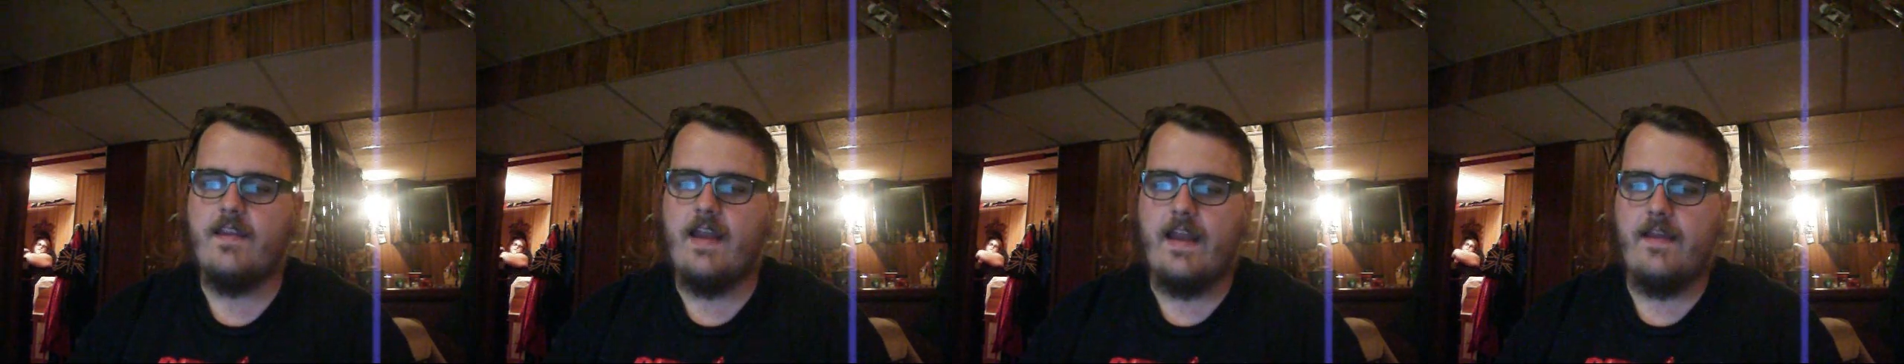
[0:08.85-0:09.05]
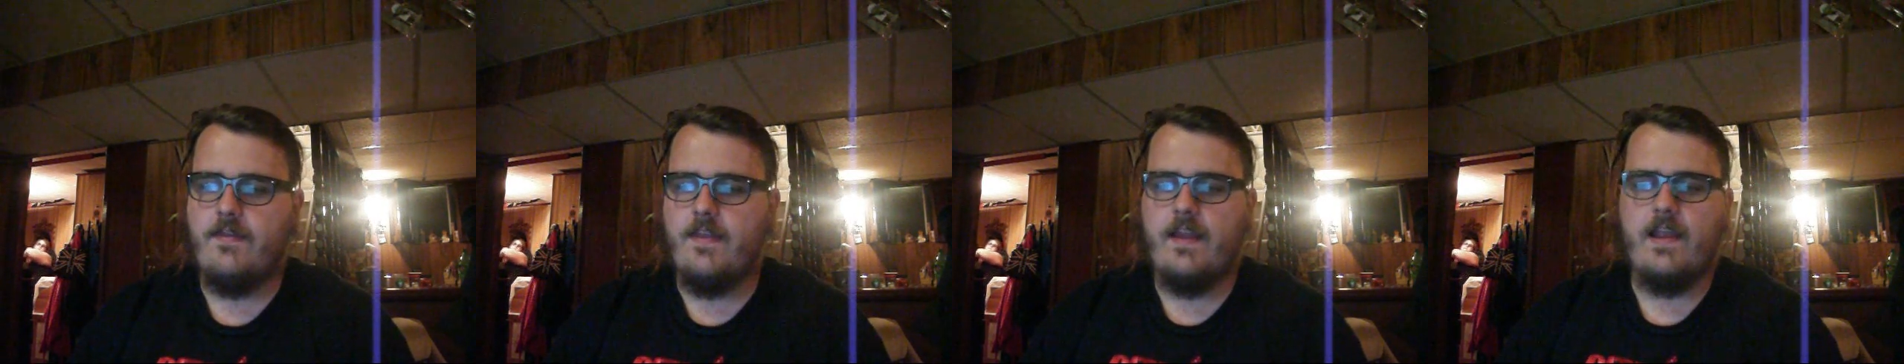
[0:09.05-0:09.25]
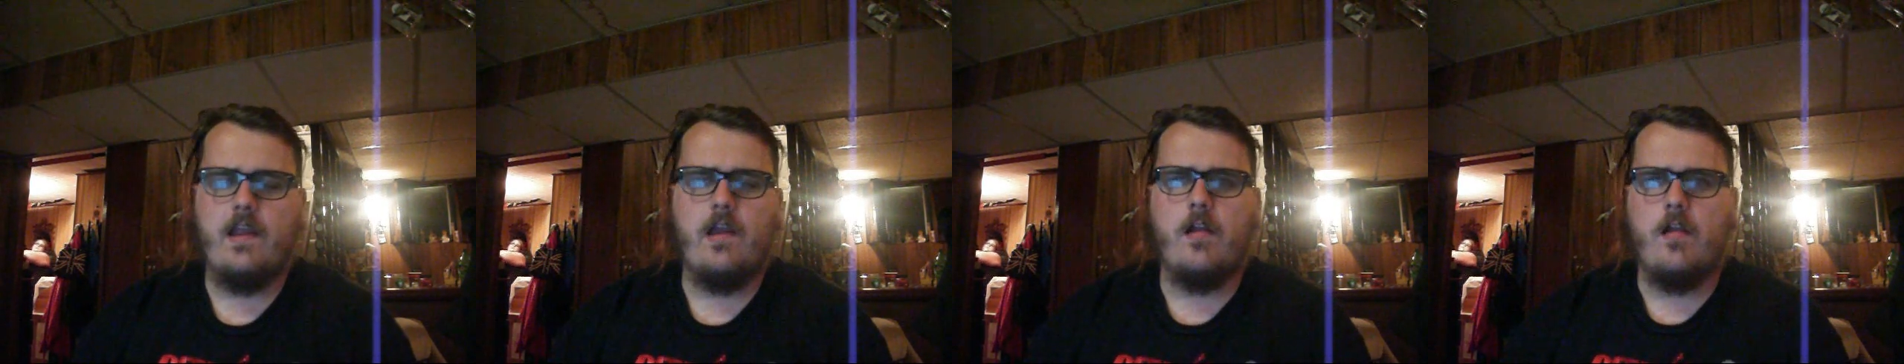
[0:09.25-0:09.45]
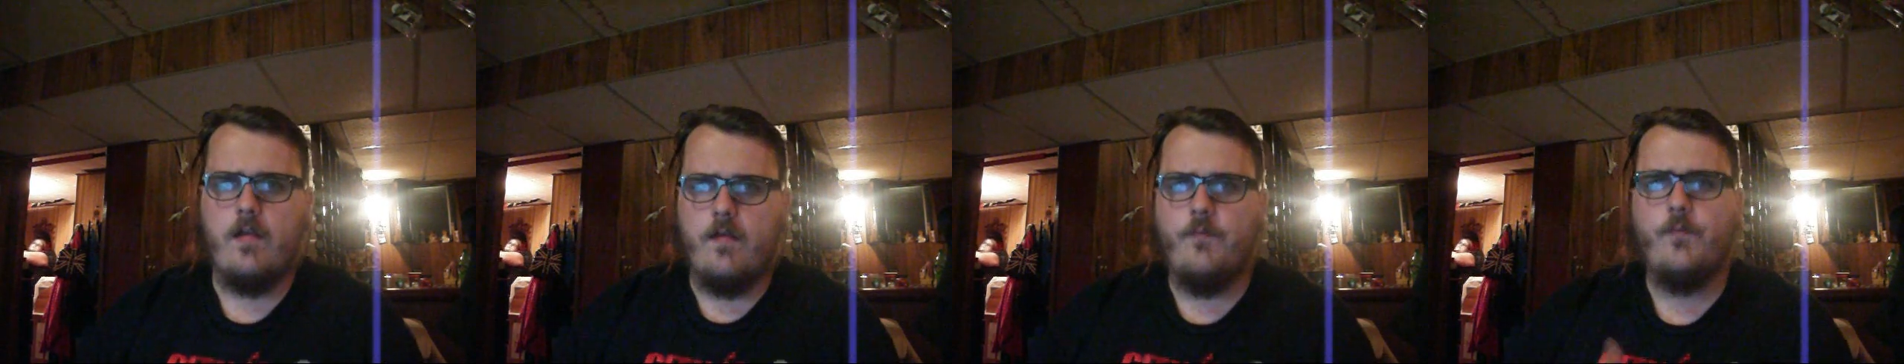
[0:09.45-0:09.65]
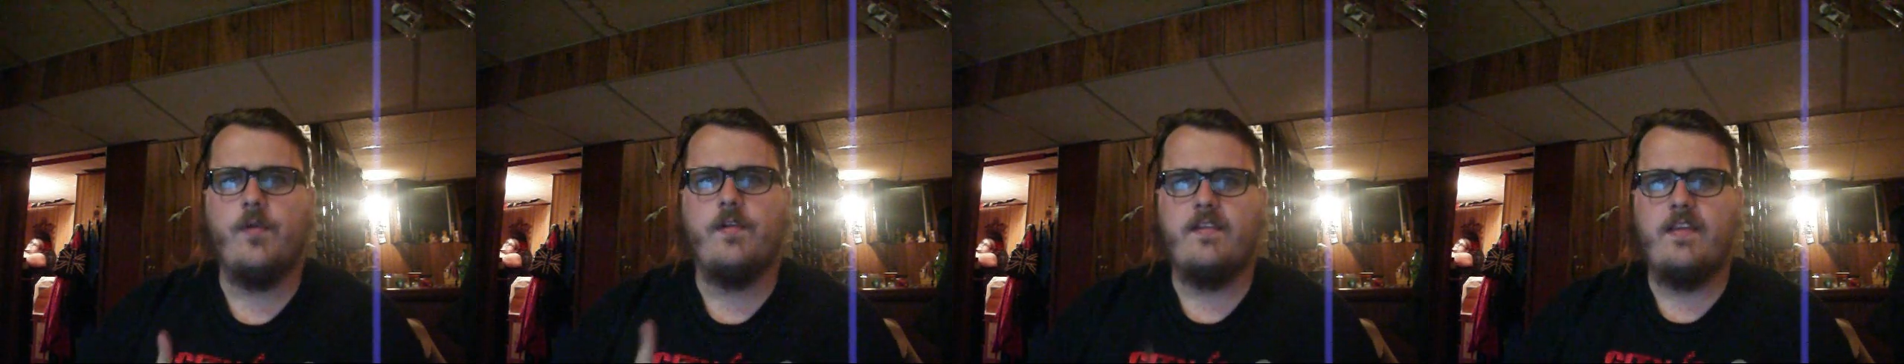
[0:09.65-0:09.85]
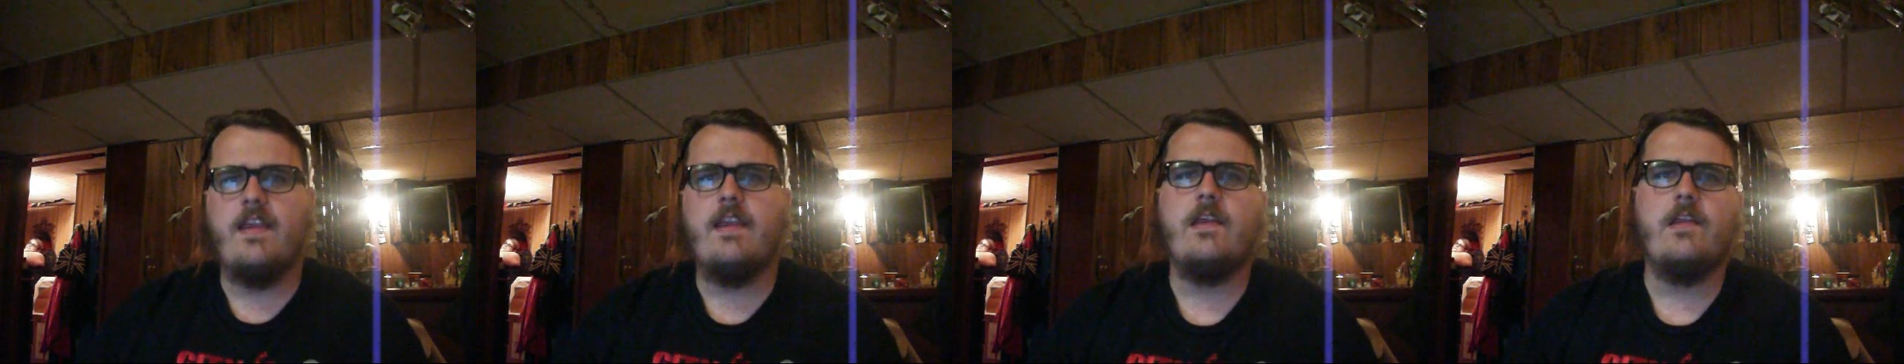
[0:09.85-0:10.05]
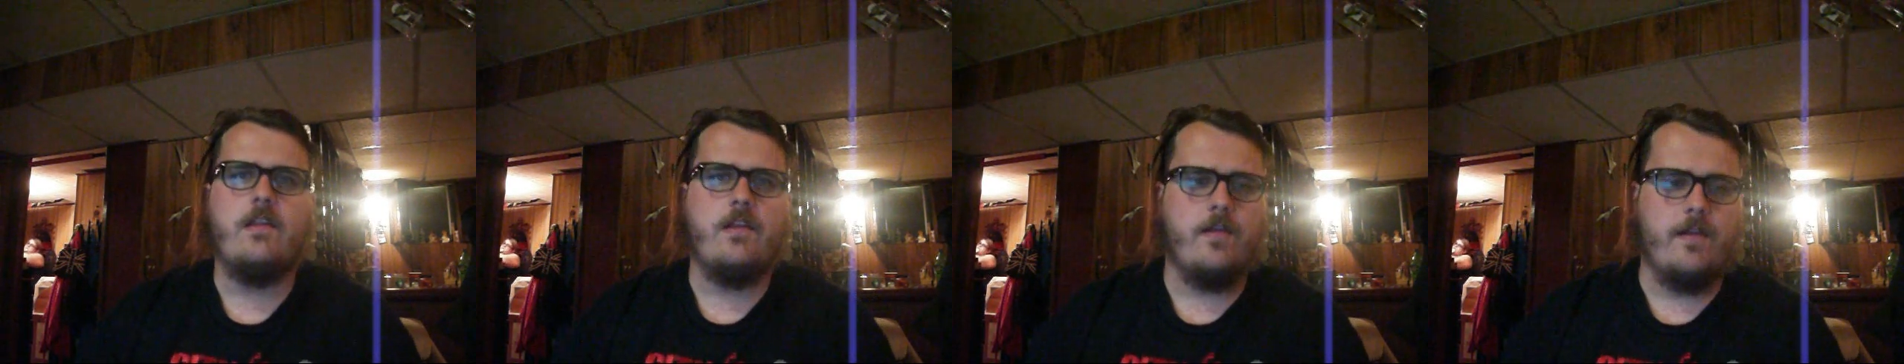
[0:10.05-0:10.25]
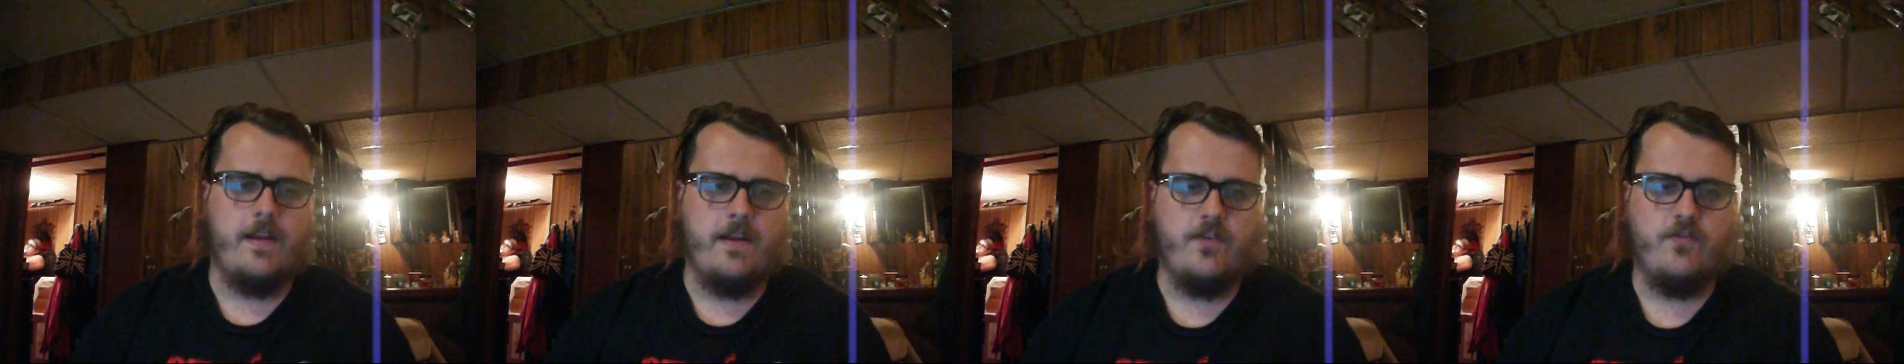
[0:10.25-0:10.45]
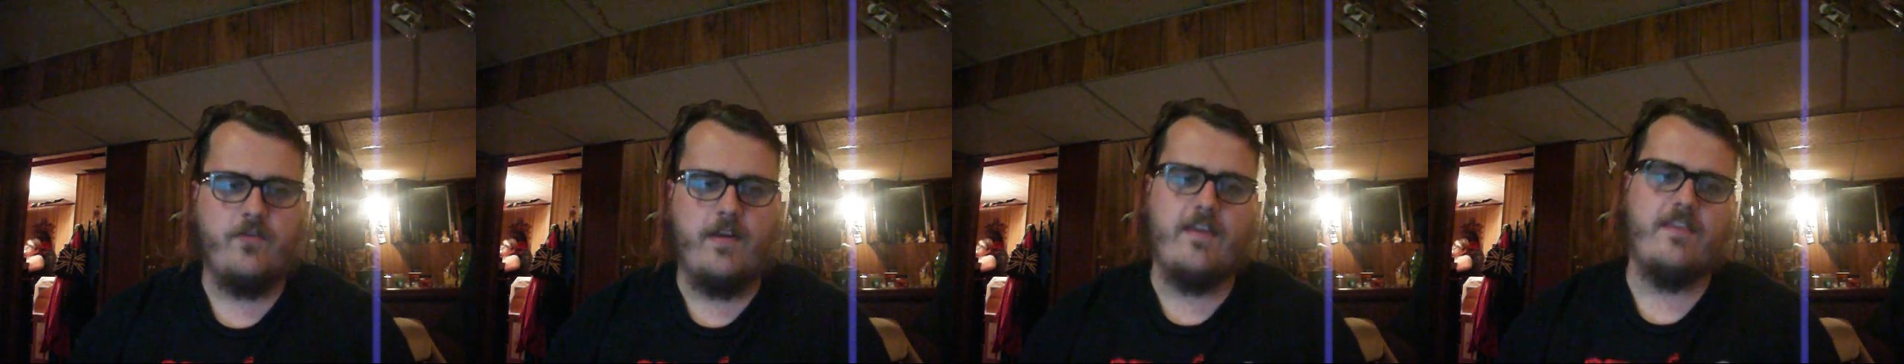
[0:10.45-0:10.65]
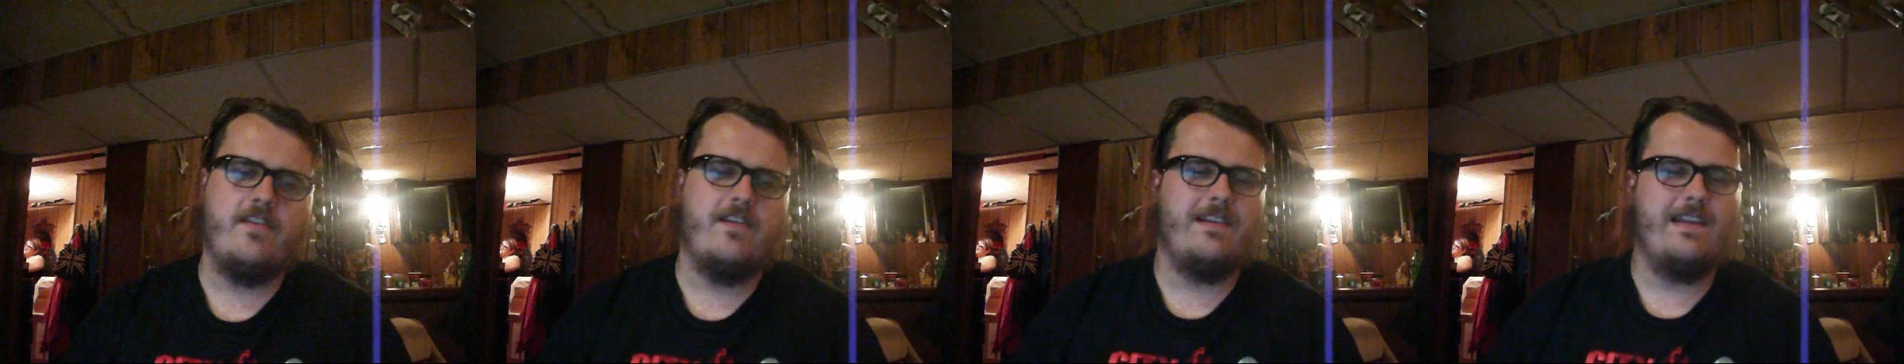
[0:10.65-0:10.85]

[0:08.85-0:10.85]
that I think are of particular interest,